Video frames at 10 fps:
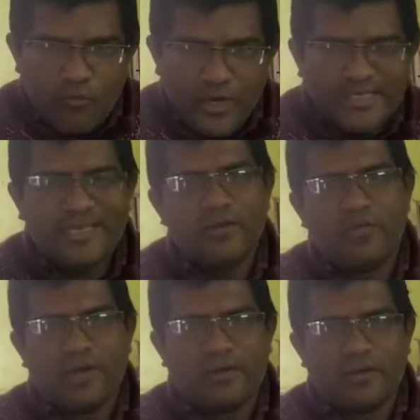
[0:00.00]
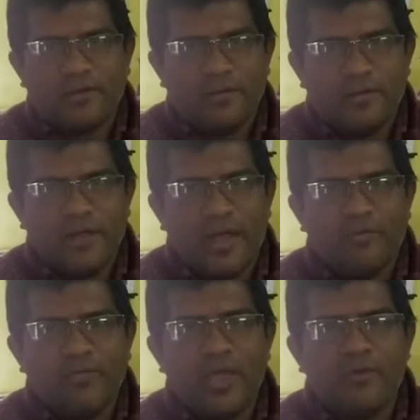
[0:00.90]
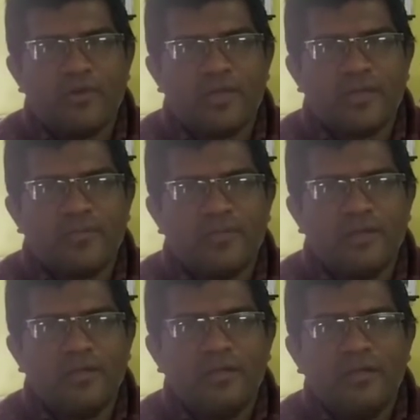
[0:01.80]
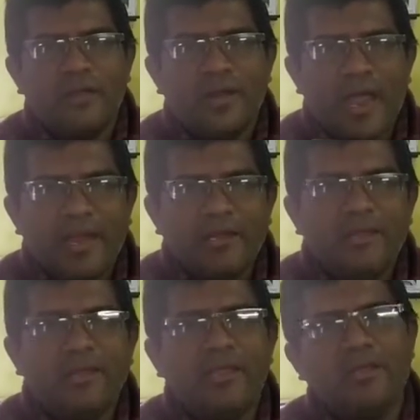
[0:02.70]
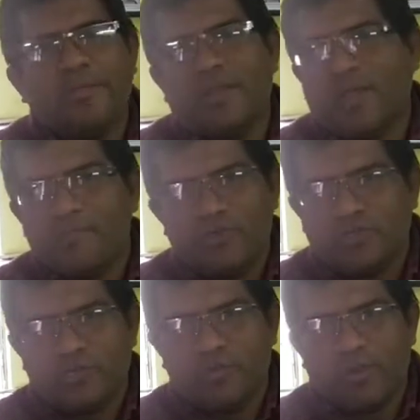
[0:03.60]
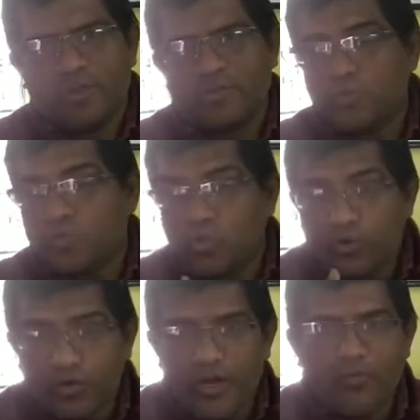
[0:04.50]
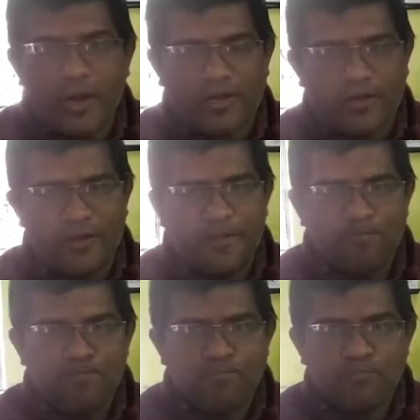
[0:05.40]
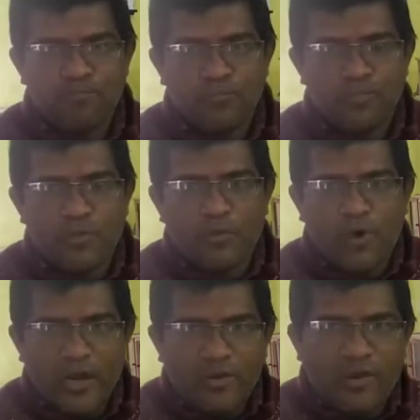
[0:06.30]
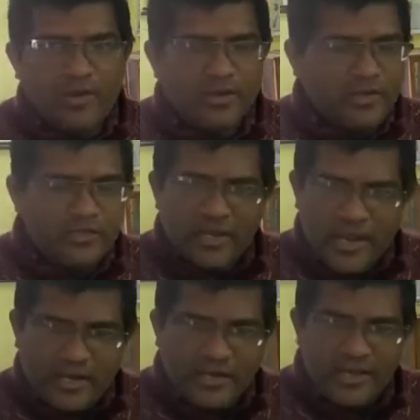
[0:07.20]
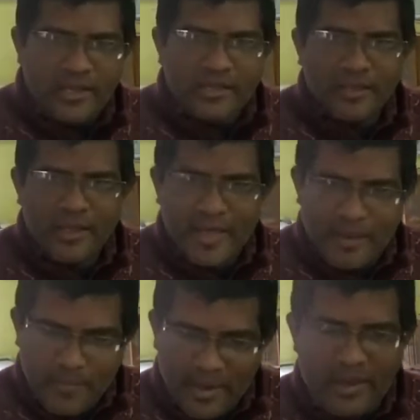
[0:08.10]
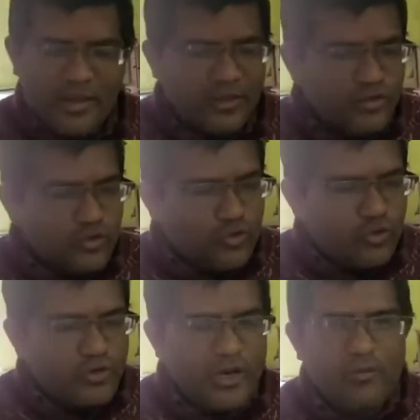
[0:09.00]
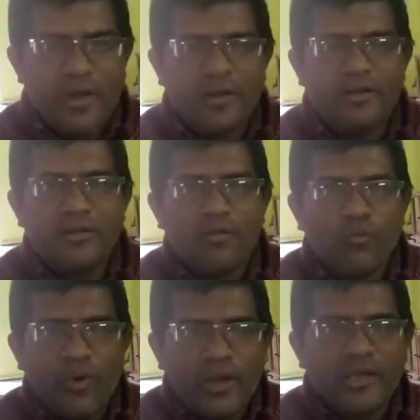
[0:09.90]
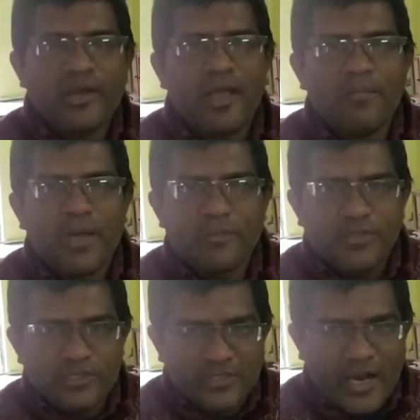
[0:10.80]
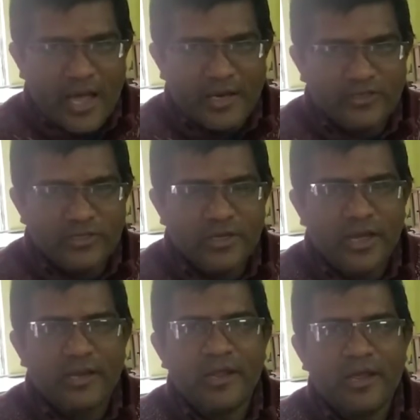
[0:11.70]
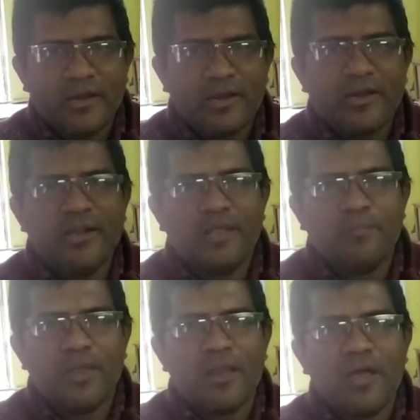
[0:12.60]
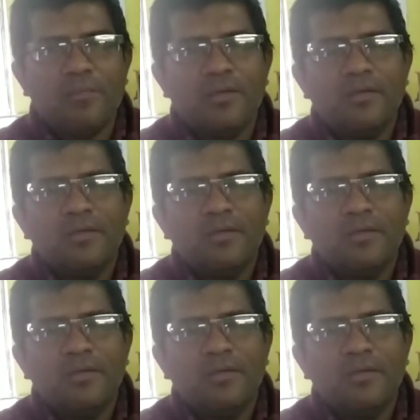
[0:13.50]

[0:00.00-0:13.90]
distilled water and we have taken the 90 ml of distilled water. So total water, boiled water is 90 ml. So total what? 1 gram of the starch and 100 ml of